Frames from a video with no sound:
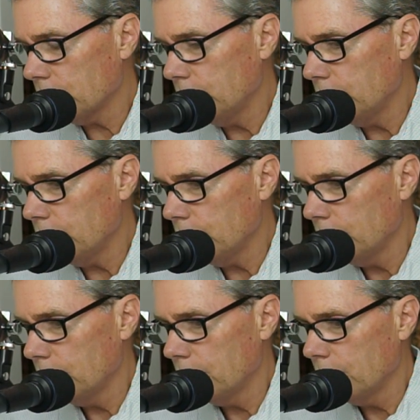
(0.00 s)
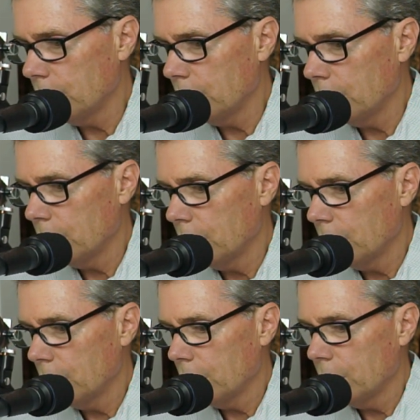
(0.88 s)
to
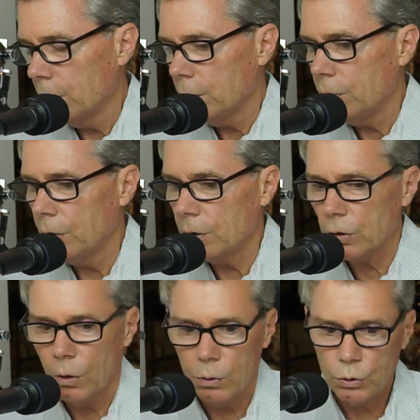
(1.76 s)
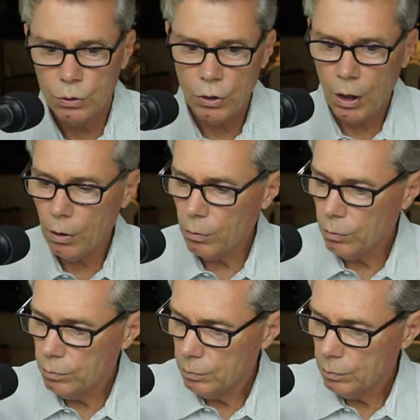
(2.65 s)
to this whole show.